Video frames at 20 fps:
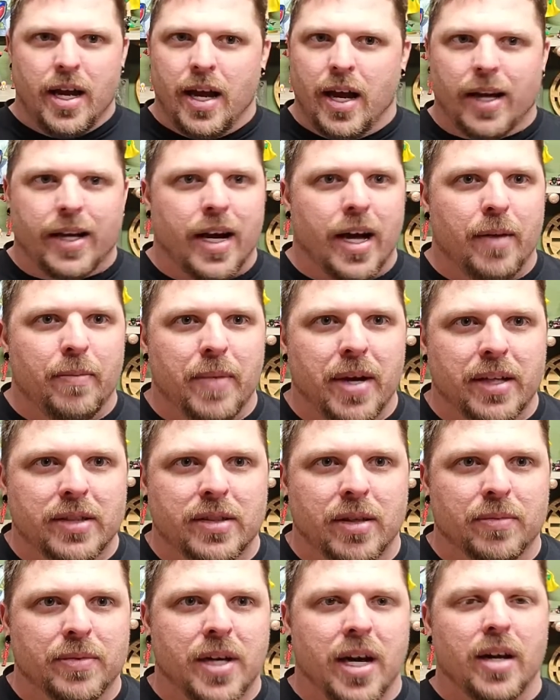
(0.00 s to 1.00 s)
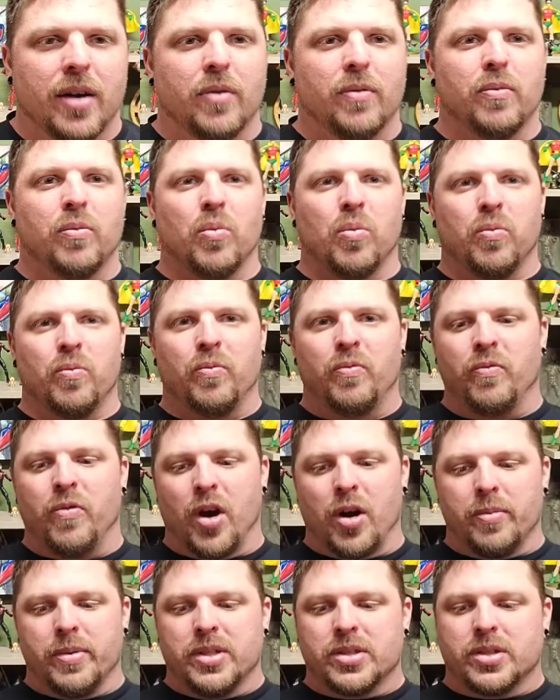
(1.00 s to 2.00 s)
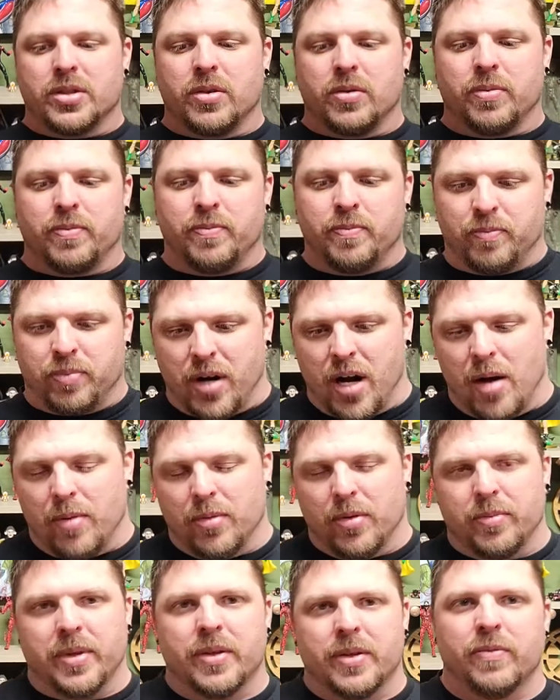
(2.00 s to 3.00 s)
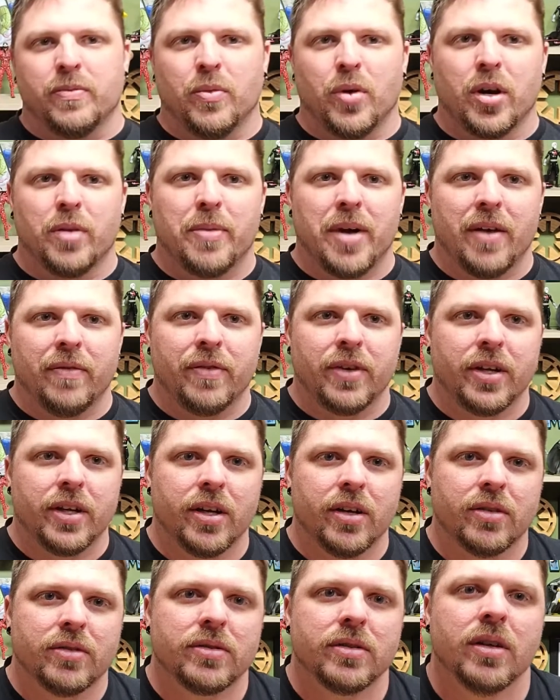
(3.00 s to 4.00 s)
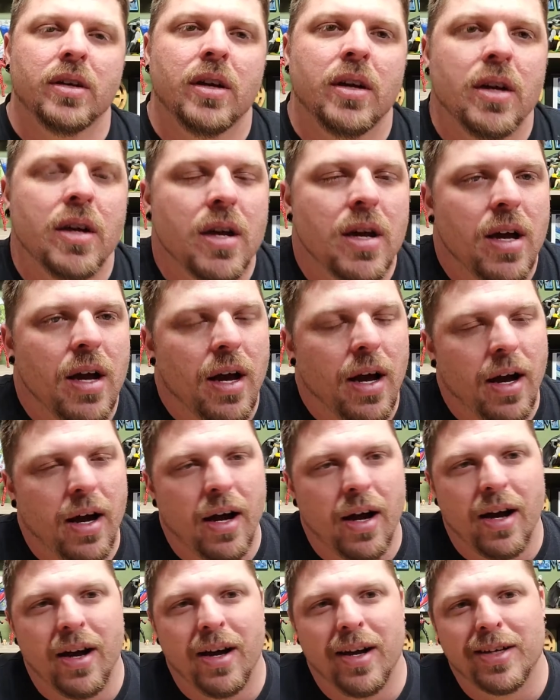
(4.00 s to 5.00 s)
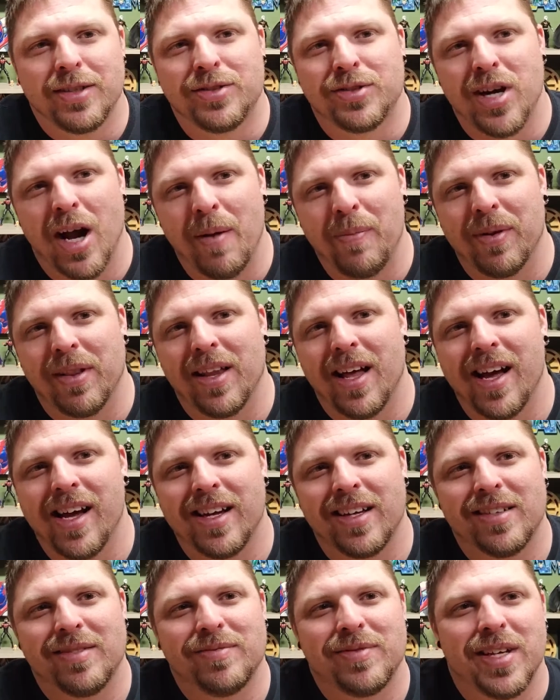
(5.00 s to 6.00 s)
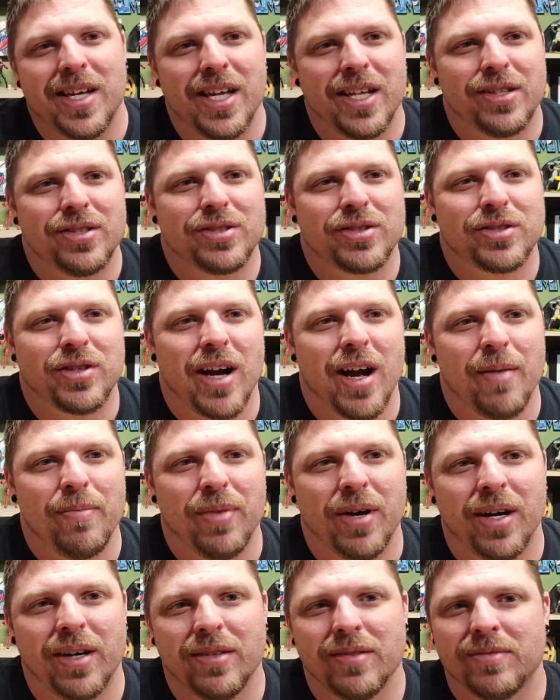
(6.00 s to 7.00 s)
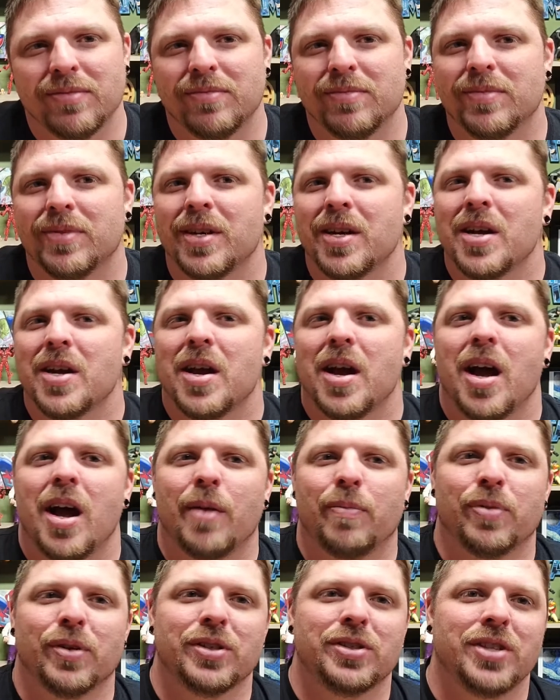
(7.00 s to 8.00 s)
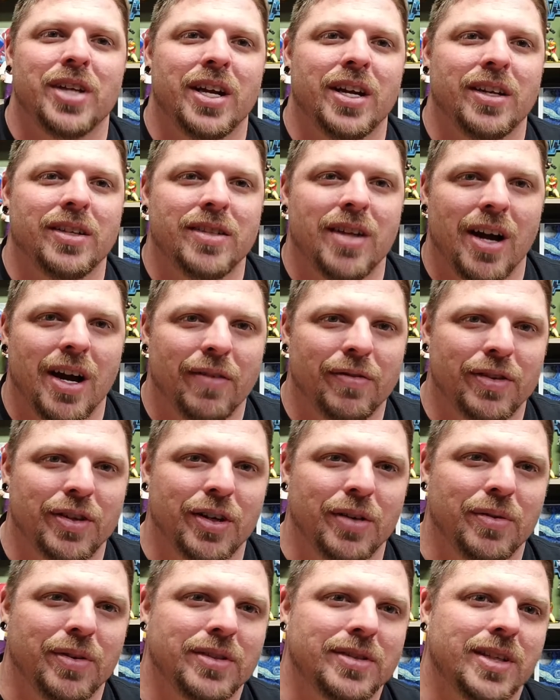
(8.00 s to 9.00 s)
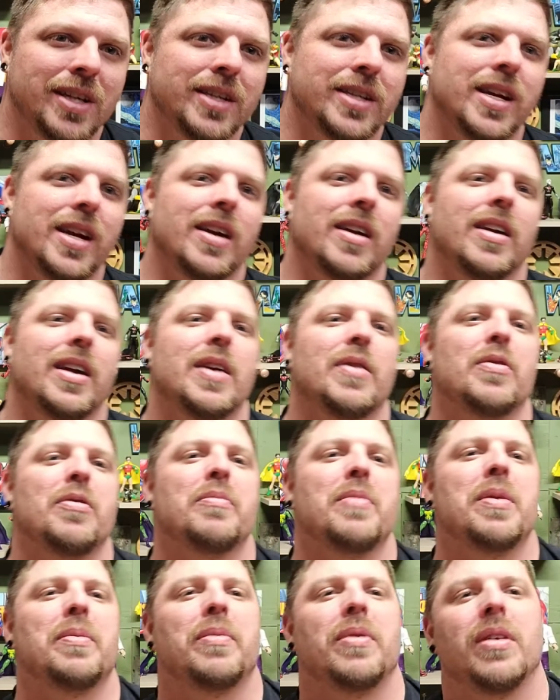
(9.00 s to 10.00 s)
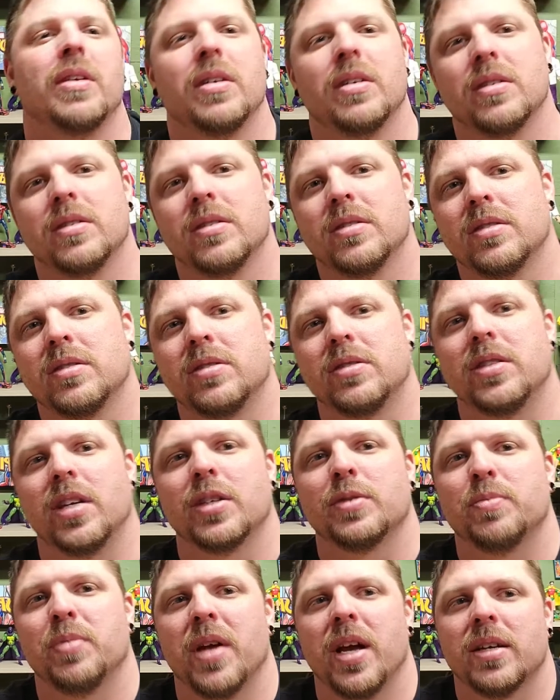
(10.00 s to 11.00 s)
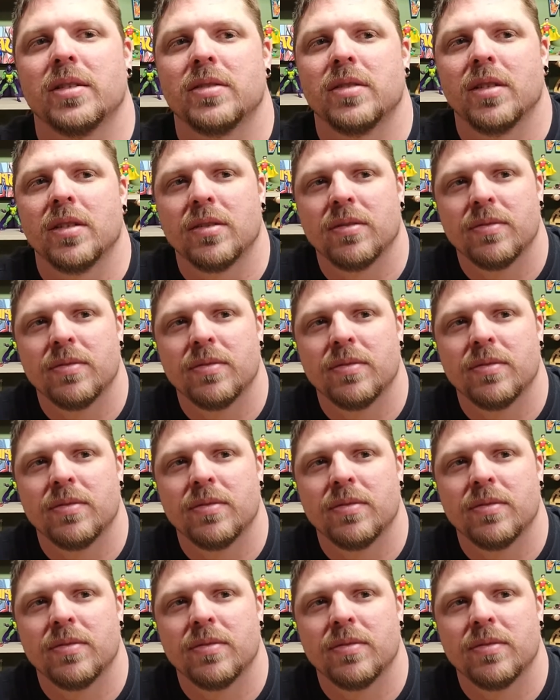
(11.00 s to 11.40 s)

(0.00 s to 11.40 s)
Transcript: gotta make some kind of verbiage problem in one of my videos. Drop a like, hit the subscribe button. I appreciate it. Y'all have a good one. Take care. And remember, it's just plastic.